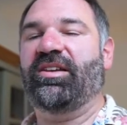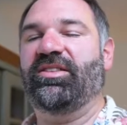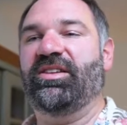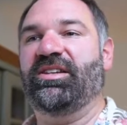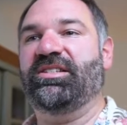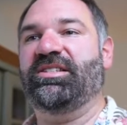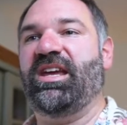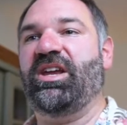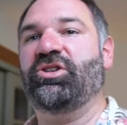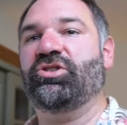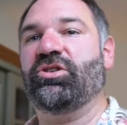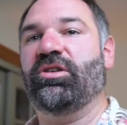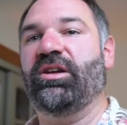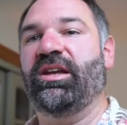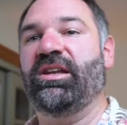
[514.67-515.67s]
that is
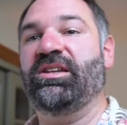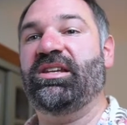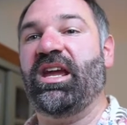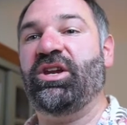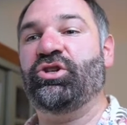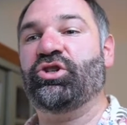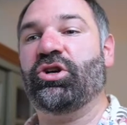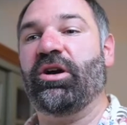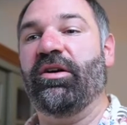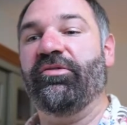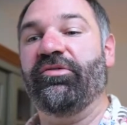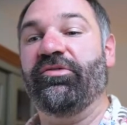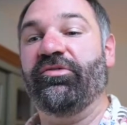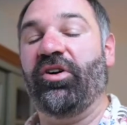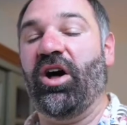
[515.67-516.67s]
in danger of
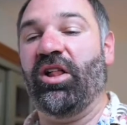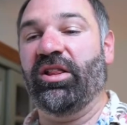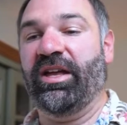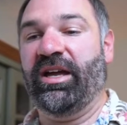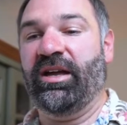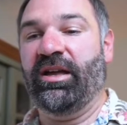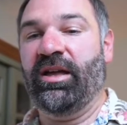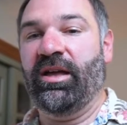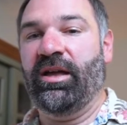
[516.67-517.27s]
falling,